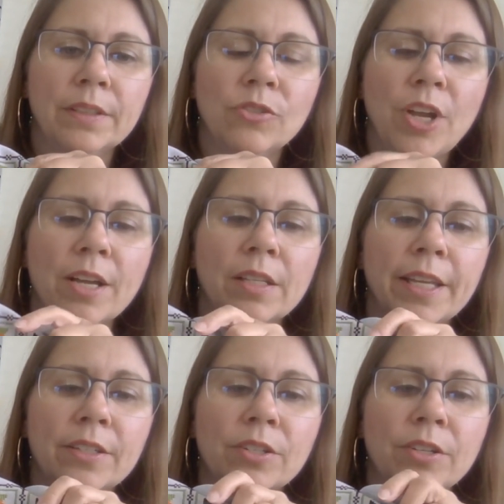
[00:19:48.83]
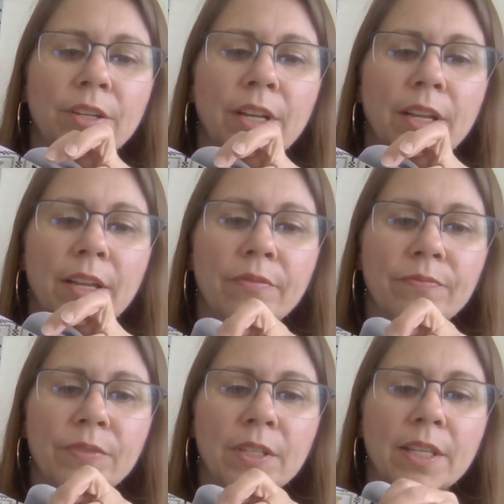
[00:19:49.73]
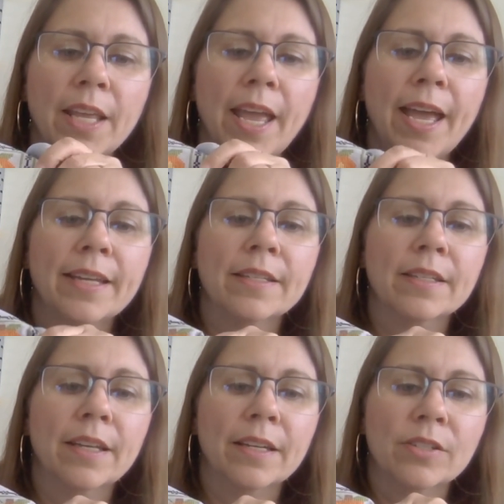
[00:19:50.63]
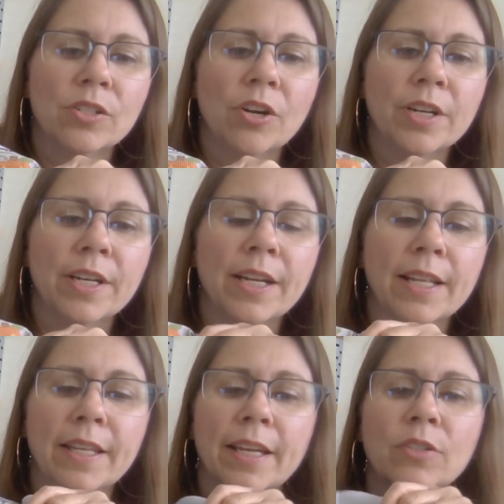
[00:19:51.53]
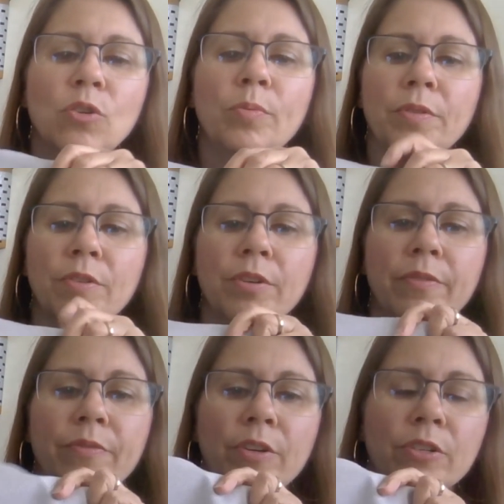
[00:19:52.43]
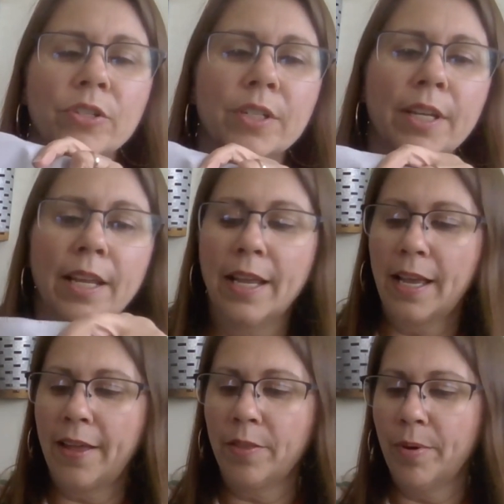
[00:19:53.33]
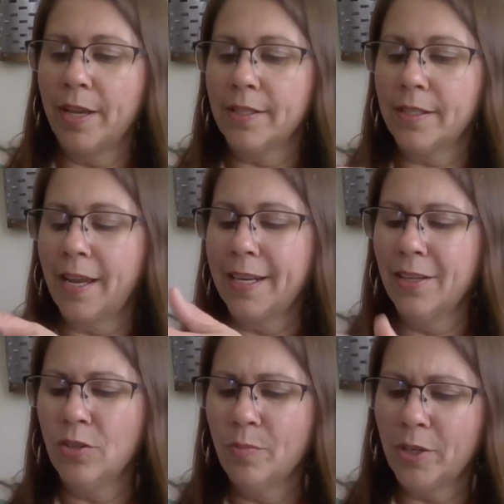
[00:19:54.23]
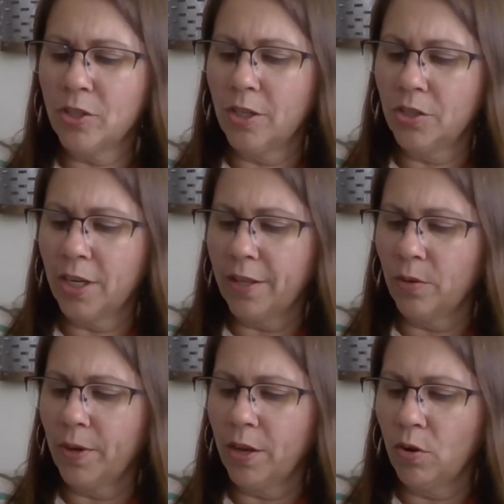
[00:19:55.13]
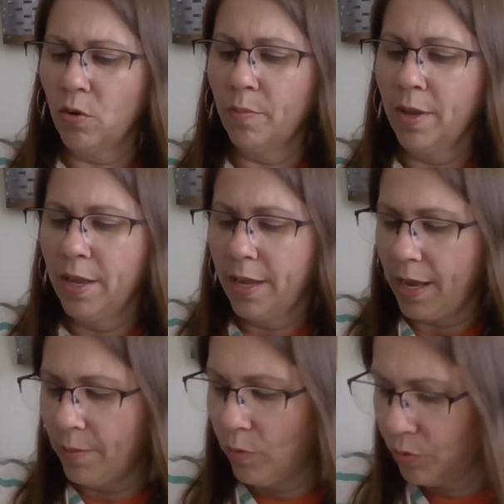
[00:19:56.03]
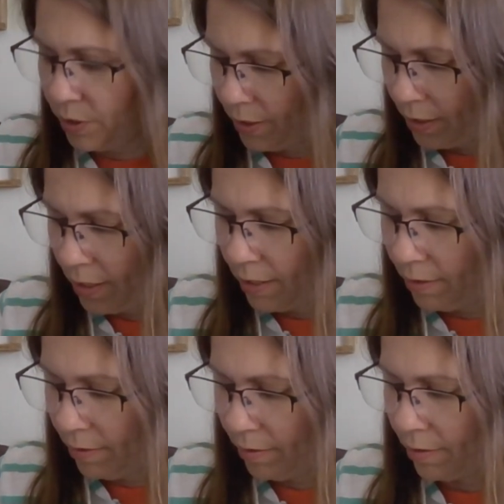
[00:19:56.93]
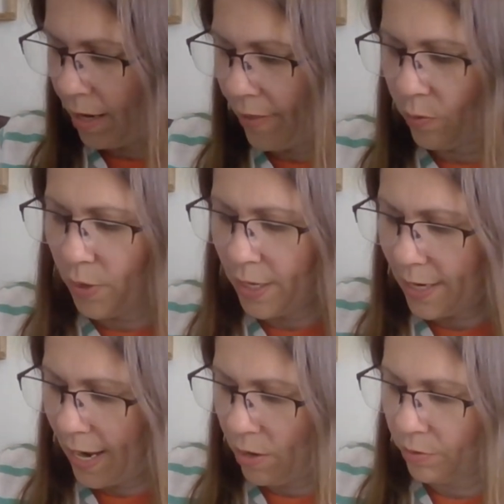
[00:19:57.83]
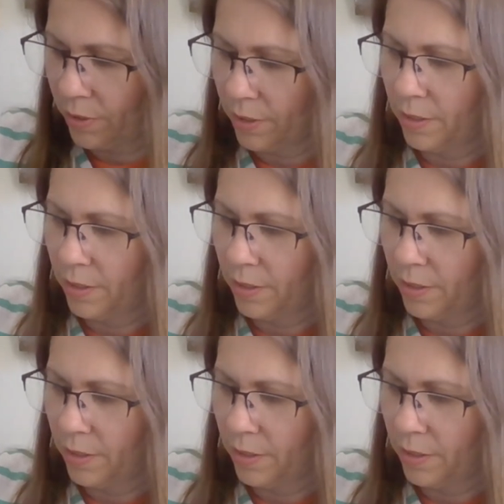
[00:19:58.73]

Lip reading: jack-o'-lantern, did the cat, and started in on the October 31st on the bus. Now I didn't do much stitching on the way home. I mostly did it on the way down.